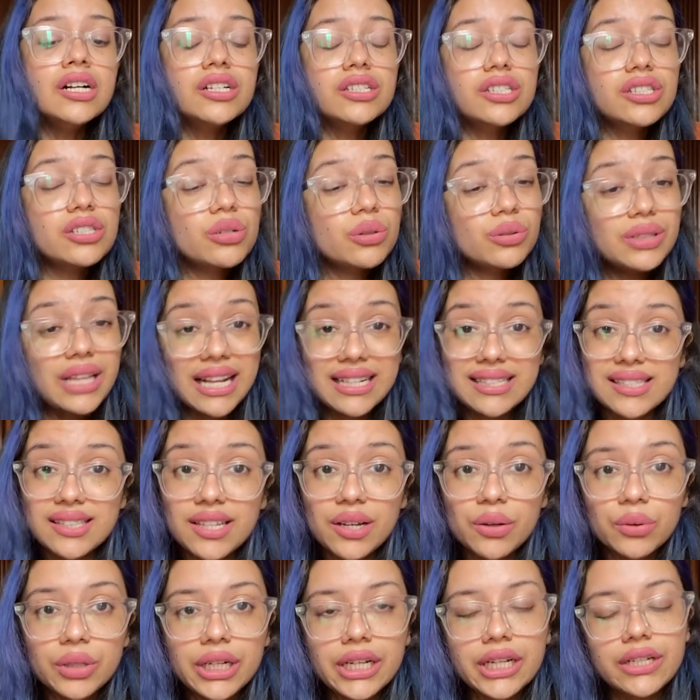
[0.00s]
So that's
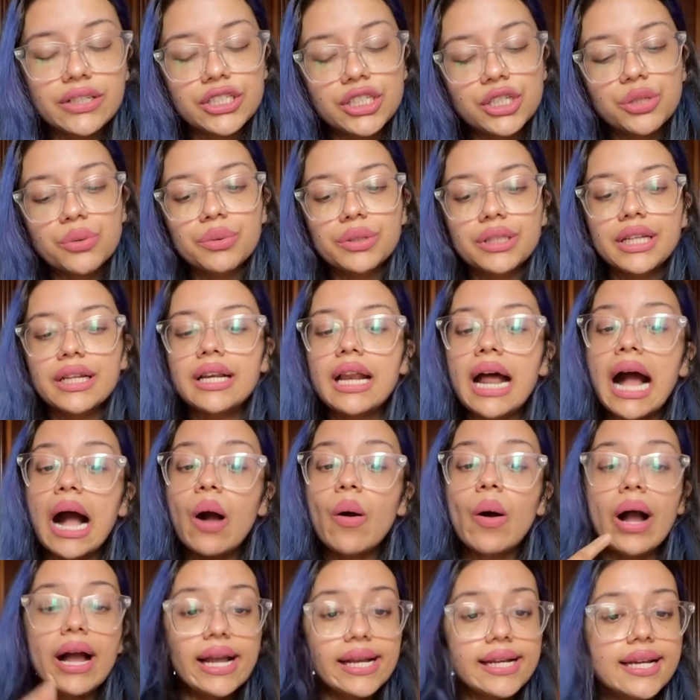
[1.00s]
the only issue with it.
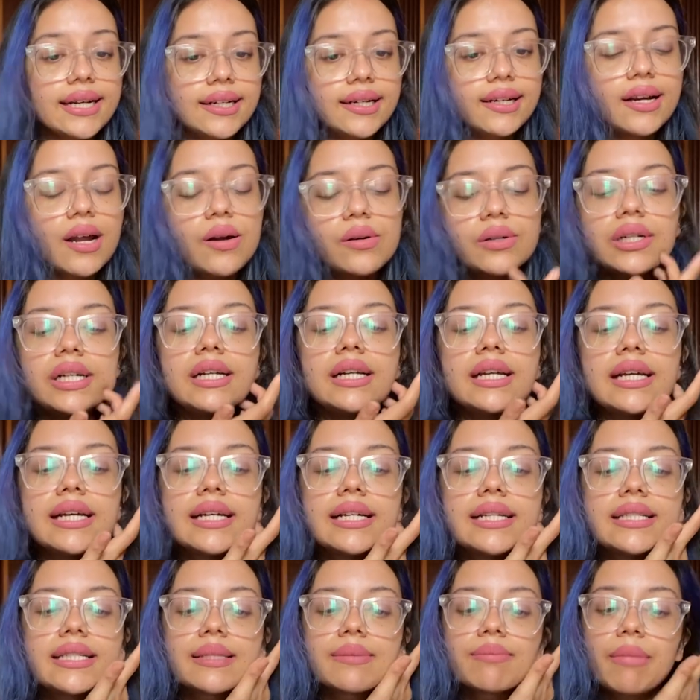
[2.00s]
How I get around it
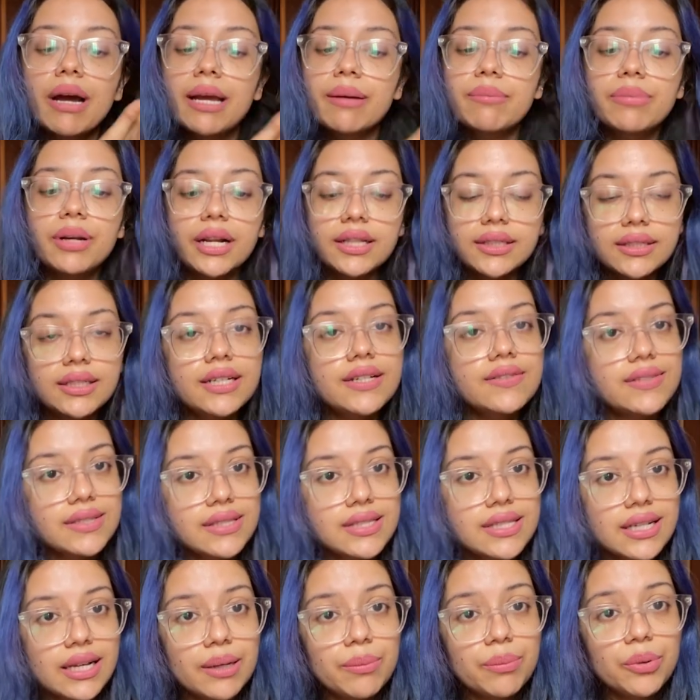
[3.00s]
is my brother lives in
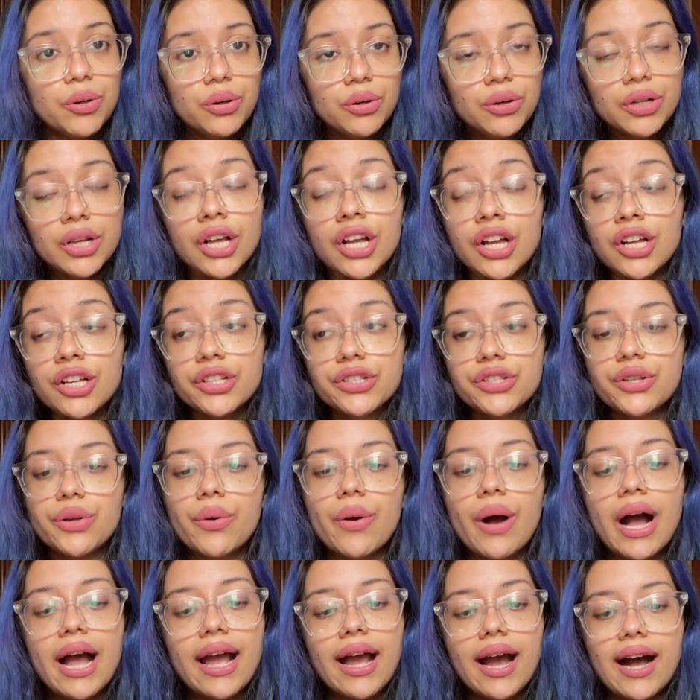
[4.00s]
Singapore,
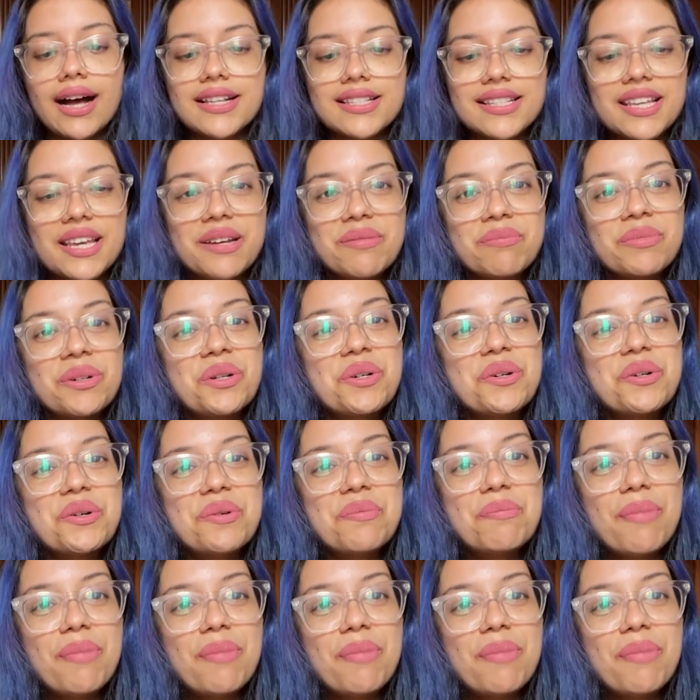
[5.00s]
so I ask him to